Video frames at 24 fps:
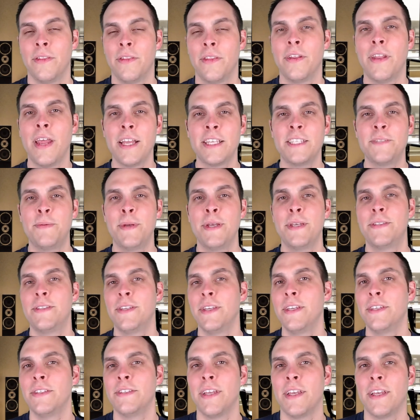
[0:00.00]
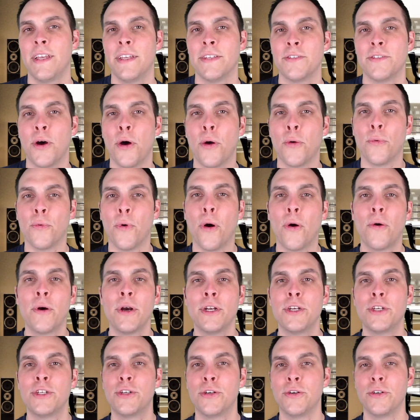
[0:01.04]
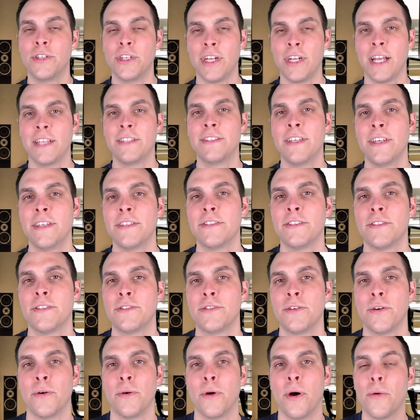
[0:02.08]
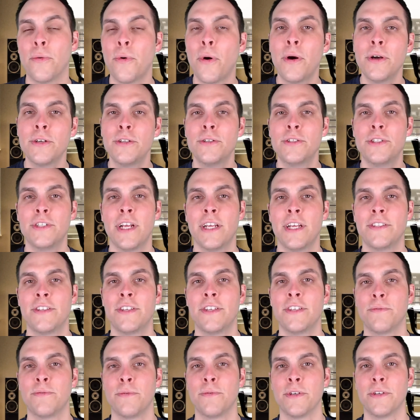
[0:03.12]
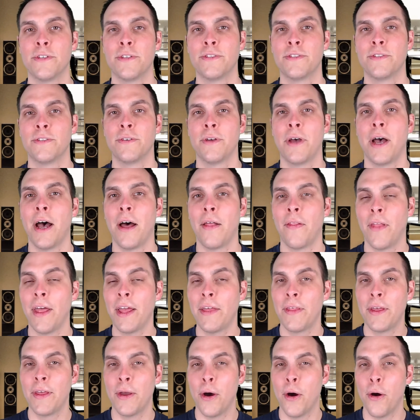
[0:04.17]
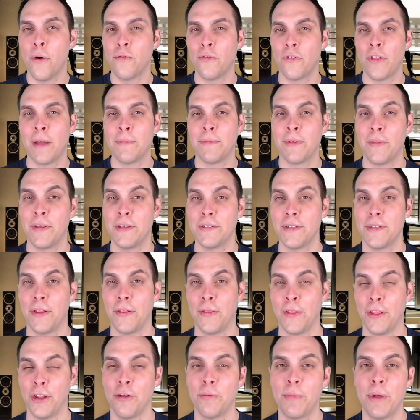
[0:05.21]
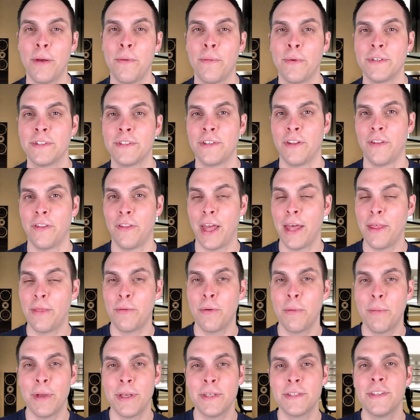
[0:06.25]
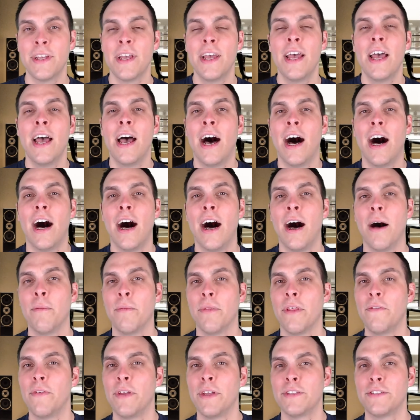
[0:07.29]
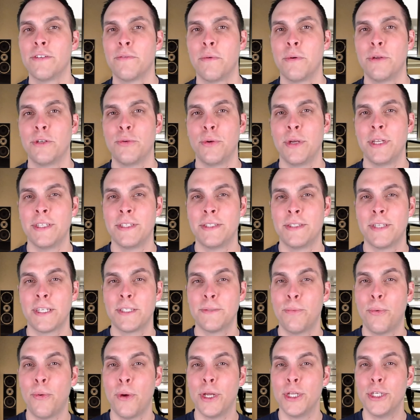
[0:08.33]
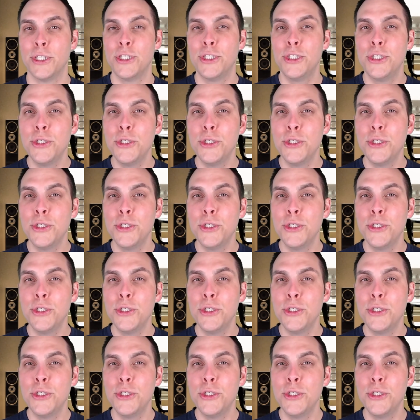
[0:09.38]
The next species is Orrorin tugenensis. So Orrorin tugenensis was uh, likely overlapped at least a little bit with Sahelanthropus, um, living somewhere between 6.2